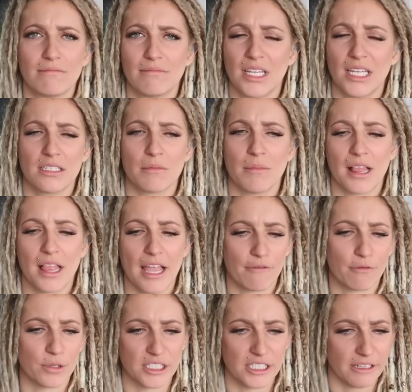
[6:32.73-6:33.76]
things in my
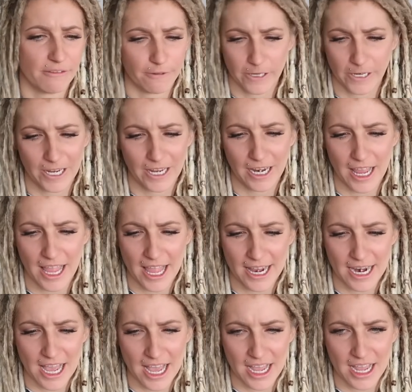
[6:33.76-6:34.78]
life were different
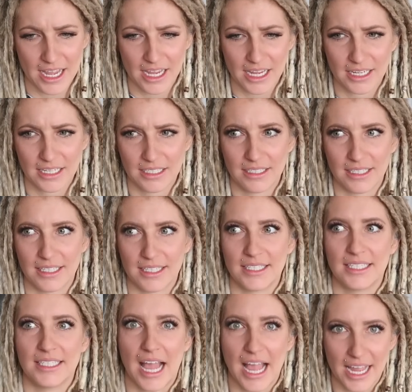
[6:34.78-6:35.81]
and I
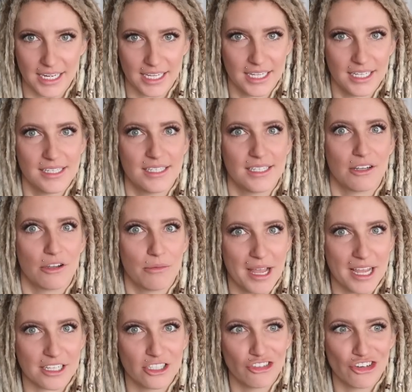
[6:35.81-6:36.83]
decided to go
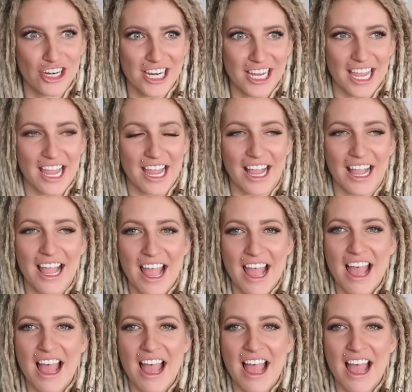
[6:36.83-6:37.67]
back to drinking.